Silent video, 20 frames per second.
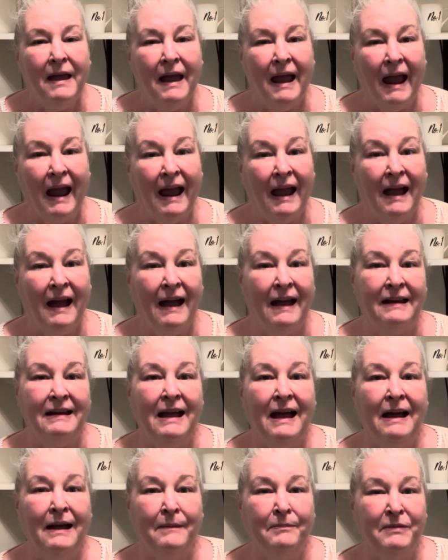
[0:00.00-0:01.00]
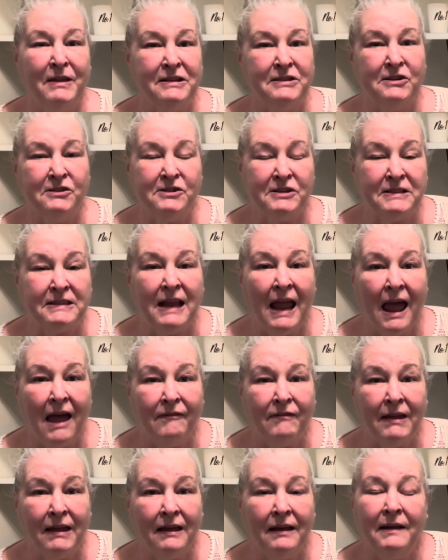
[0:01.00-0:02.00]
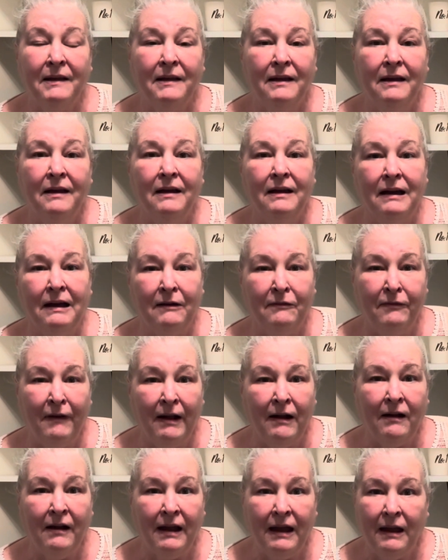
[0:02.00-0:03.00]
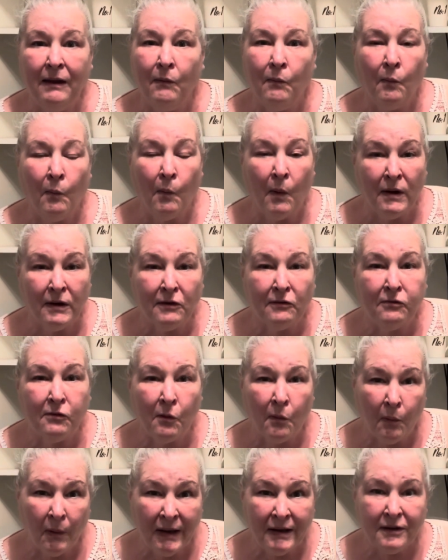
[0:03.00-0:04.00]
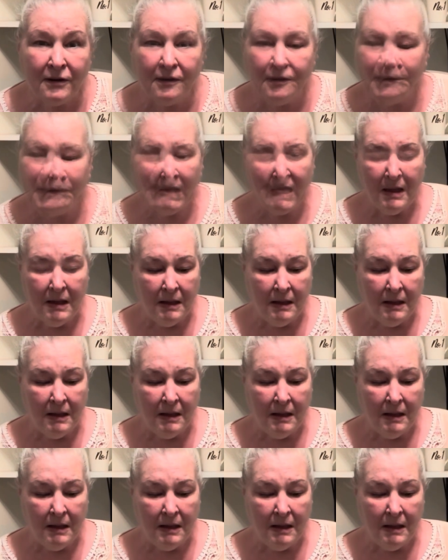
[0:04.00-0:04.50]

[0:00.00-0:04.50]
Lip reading: and that you're just having a very wonderful winter.